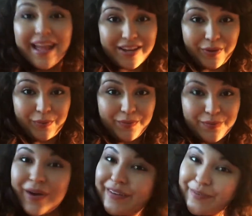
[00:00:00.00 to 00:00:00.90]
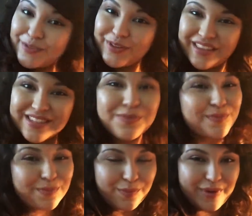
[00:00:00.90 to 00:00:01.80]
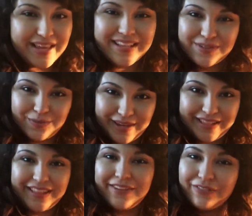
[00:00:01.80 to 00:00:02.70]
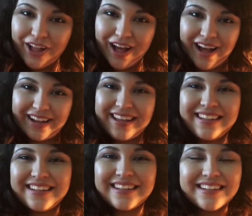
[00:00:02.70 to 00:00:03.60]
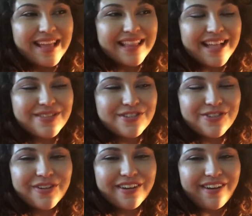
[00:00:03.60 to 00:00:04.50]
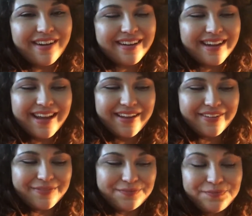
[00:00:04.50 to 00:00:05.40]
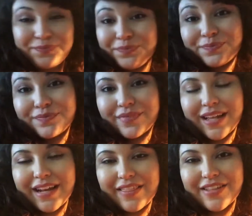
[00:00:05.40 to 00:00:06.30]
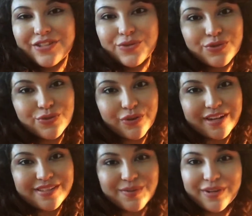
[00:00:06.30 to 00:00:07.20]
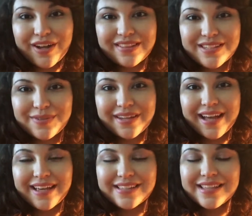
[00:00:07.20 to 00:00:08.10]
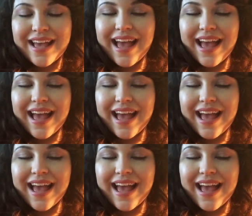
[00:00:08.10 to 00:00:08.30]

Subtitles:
anywho, welcome to this week's weekly vlog. That's what's going on. Nothing too crazy going on this week, guys.